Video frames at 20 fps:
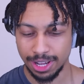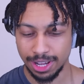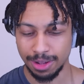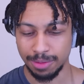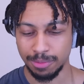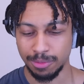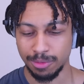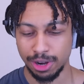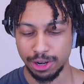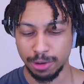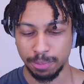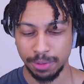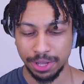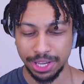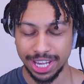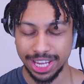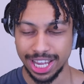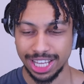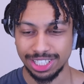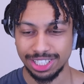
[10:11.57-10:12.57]
When you're
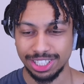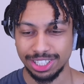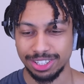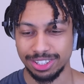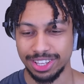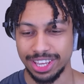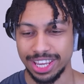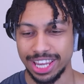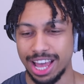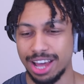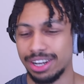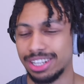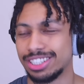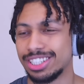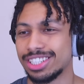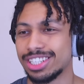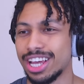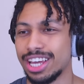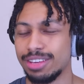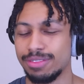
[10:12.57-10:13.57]
playing against it, you're like, how does
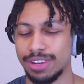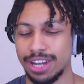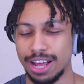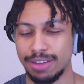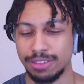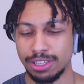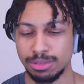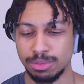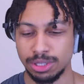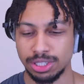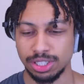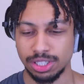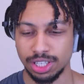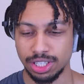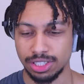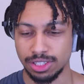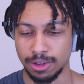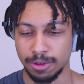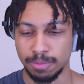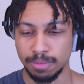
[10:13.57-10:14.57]
this guy even have this much
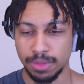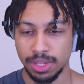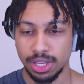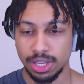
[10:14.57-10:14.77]
elixir?